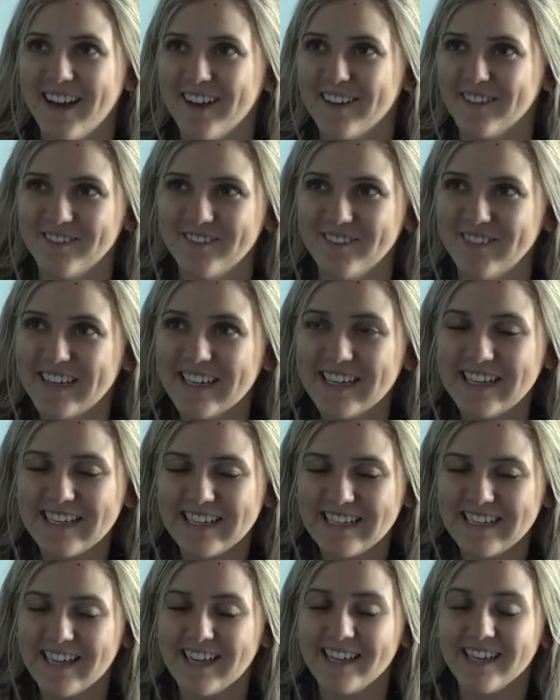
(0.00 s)
um,
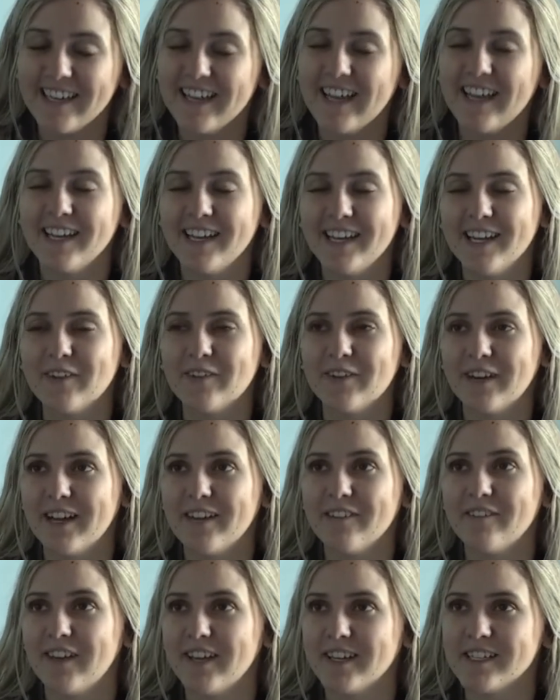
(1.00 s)
it, it
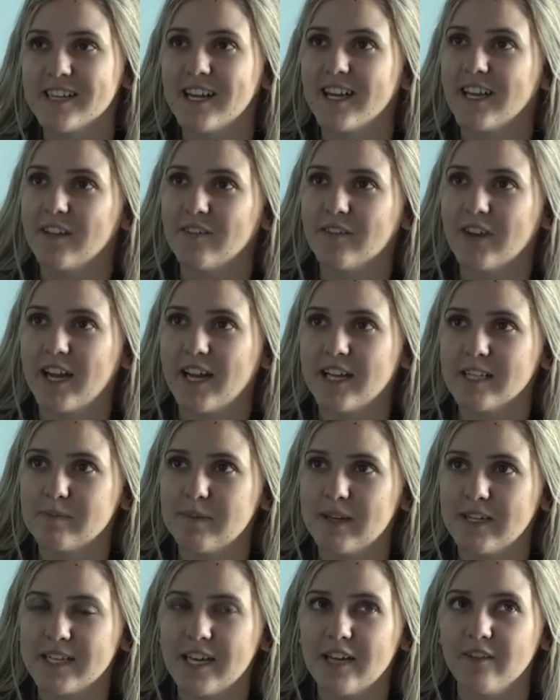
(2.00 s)
literally affects like every
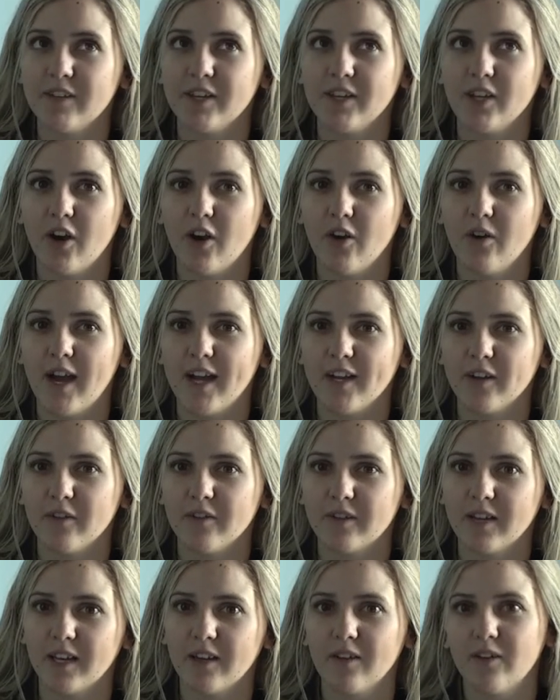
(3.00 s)
aspect, even though I
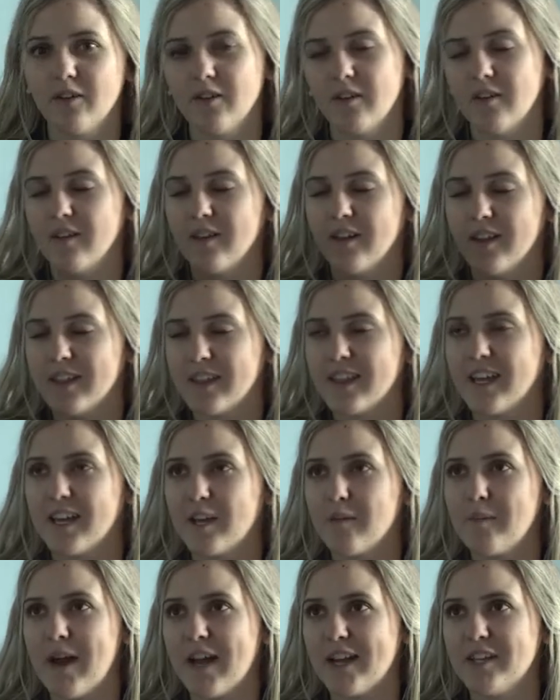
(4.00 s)
don't think
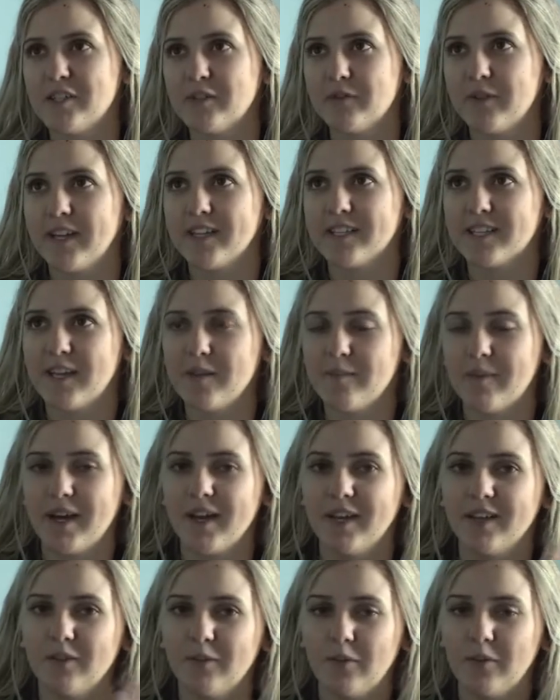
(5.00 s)
think about it directly,
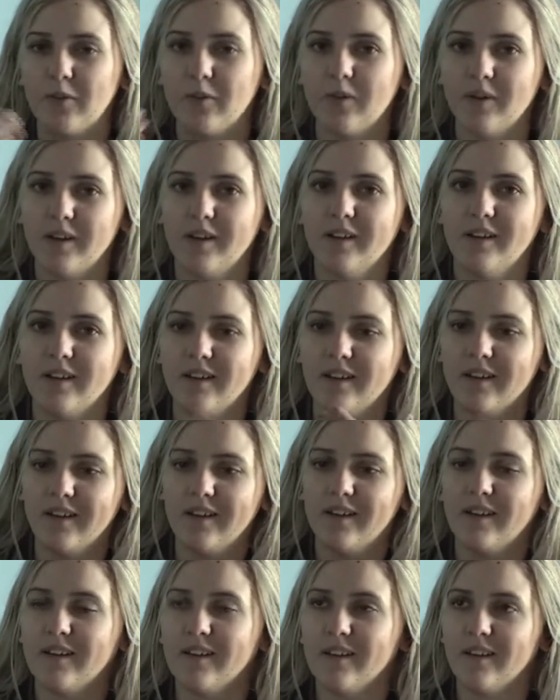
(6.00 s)
but it all
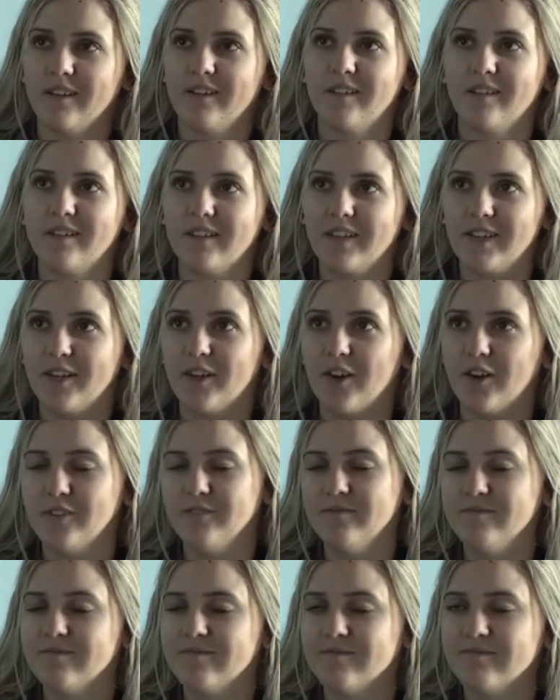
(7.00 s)
you
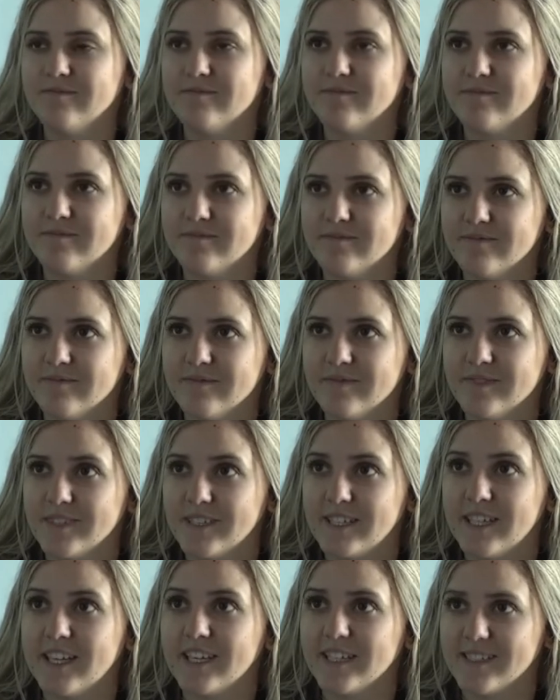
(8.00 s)
know. It's like a domino effect.
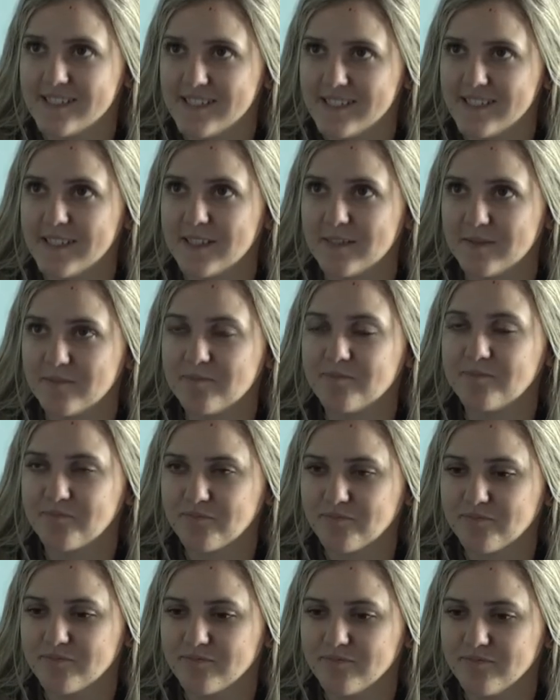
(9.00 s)
Yes. What's the